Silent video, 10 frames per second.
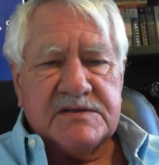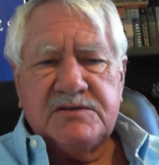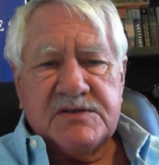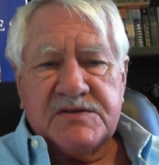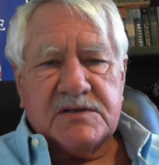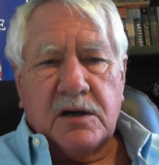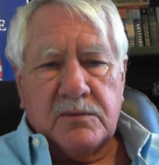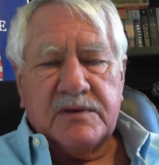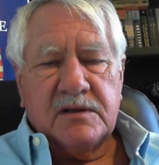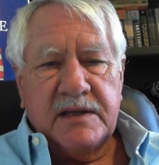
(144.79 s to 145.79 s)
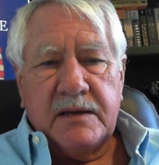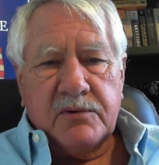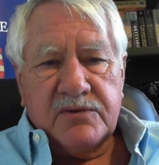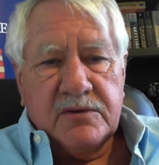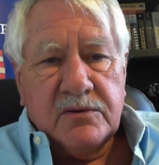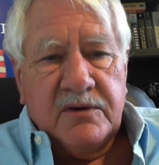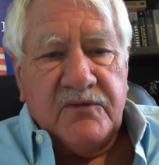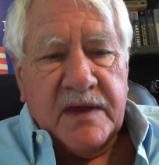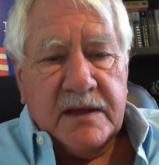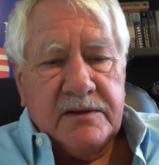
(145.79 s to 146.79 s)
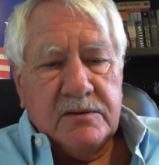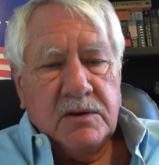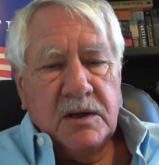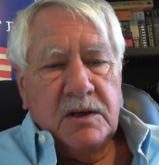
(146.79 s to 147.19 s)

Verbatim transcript: You just start with the labor theory of value,